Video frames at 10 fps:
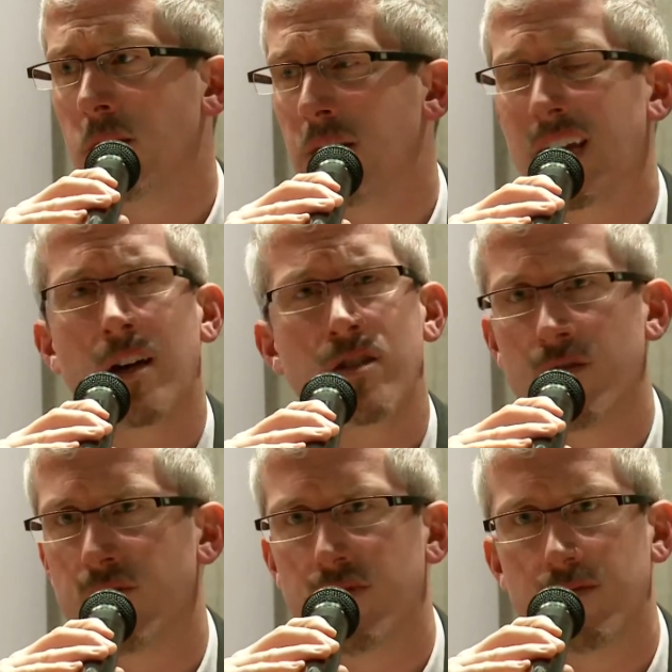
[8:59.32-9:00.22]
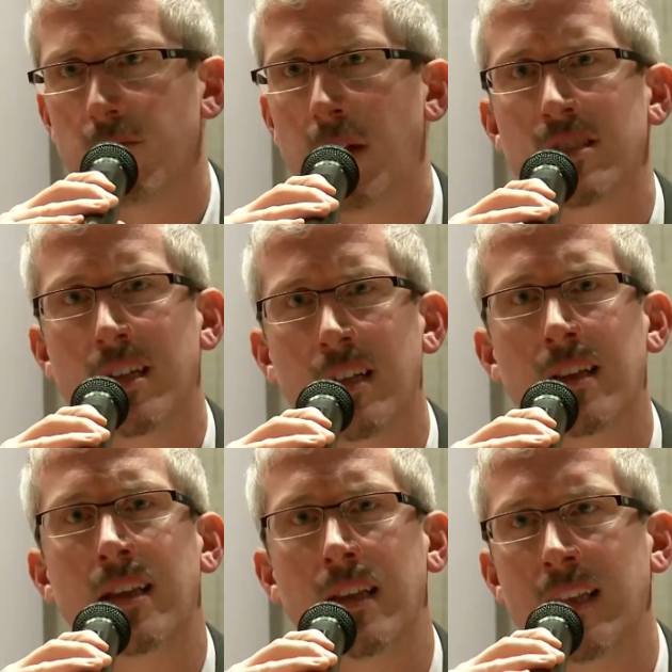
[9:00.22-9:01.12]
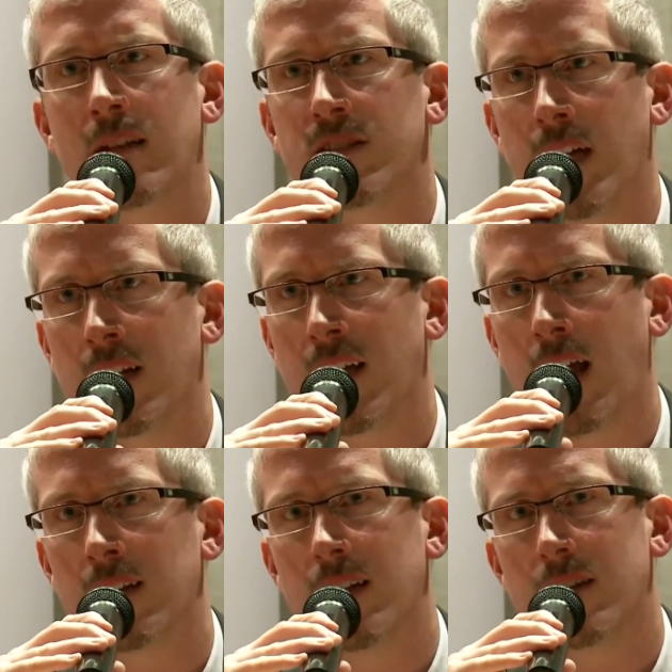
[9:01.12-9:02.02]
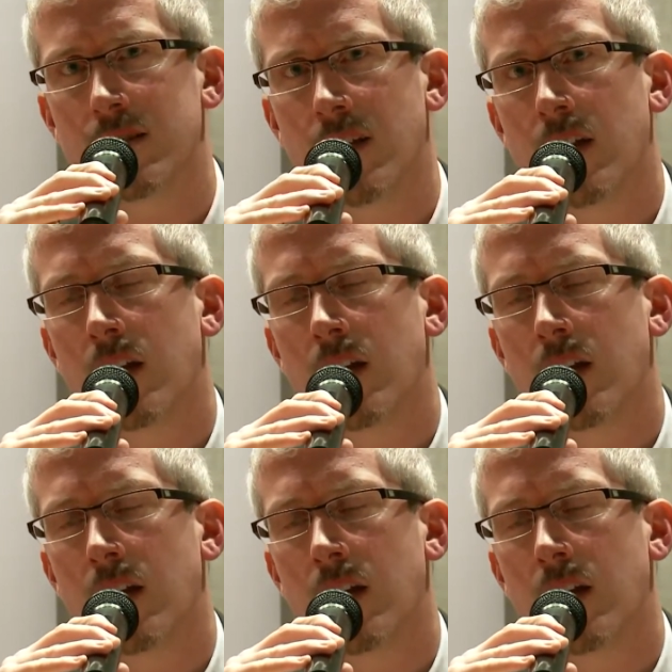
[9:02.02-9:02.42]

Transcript: because of basically legal technicalities,